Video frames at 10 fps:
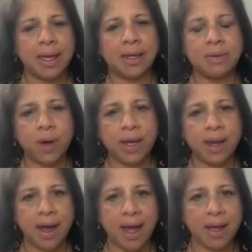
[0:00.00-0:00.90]
Kelly, when
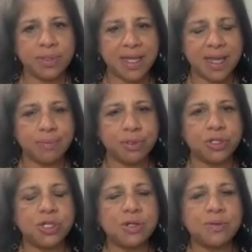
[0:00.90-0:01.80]
I was able
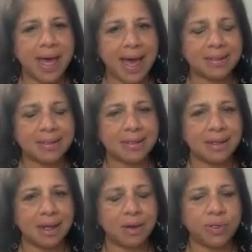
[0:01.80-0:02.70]
to do that
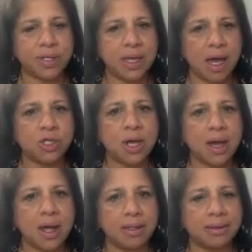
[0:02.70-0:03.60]
uh, with a young
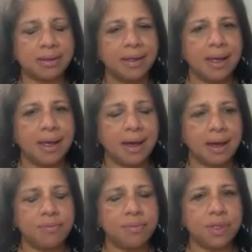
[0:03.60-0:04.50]
child,
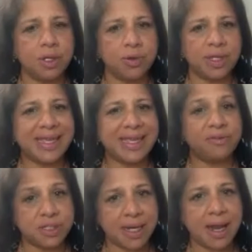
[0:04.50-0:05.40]
um, you know, the
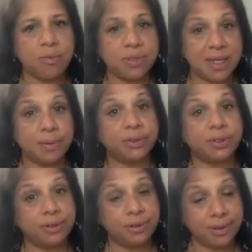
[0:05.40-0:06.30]
gifts that I was able
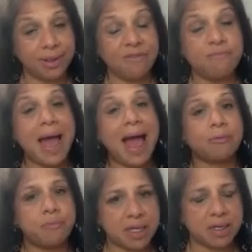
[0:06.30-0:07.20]
to give
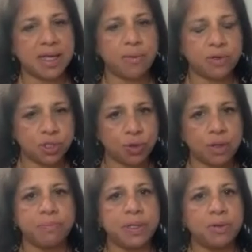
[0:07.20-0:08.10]
back because I was so
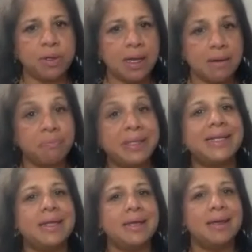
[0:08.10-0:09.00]

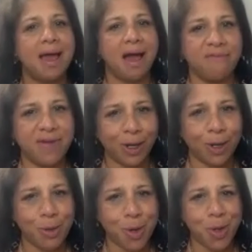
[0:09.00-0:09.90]
completely
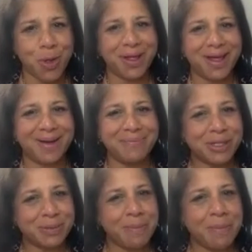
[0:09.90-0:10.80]
available uh,
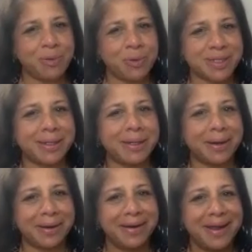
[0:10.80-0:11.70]
because my mind was
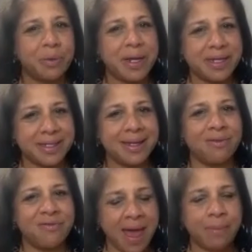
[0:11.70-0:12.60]
clear, raising
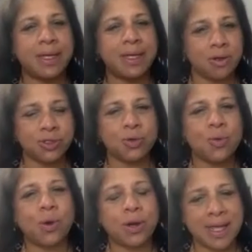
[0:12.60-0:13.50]
a family and also
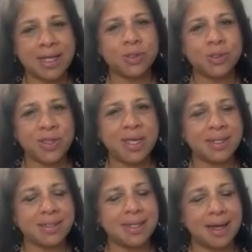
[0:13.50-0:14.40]
working. So I think
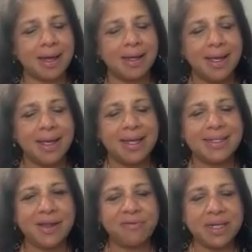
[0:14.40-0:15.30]
it's uh,
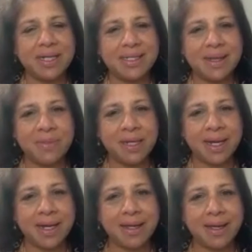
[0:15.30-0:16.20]
it's definitely something
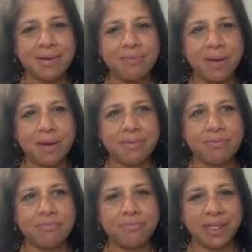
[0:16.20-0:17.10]
that I, I,
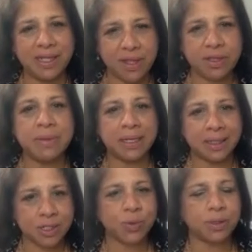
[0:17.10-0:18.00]
I believe that the Middle
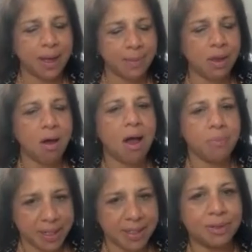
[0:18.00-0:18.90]
East will come along,
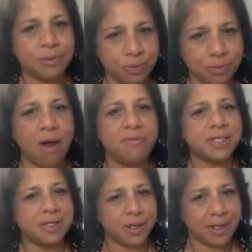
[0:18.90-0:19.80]
but it
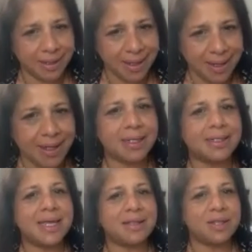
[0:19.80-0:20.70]
obviously they
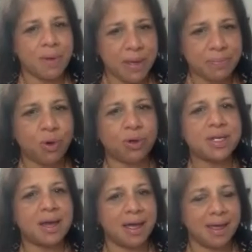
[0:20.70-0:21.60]
it'll take them a bit more
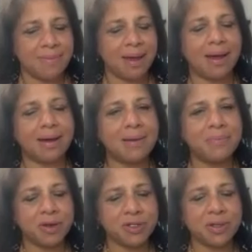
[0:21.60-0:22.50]
time uh,
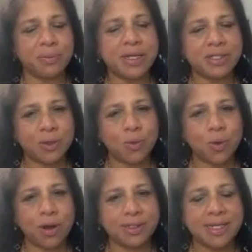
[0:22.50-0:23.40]
compared to the rest of the
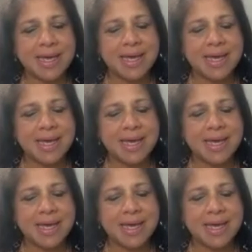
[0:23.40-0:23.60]
world.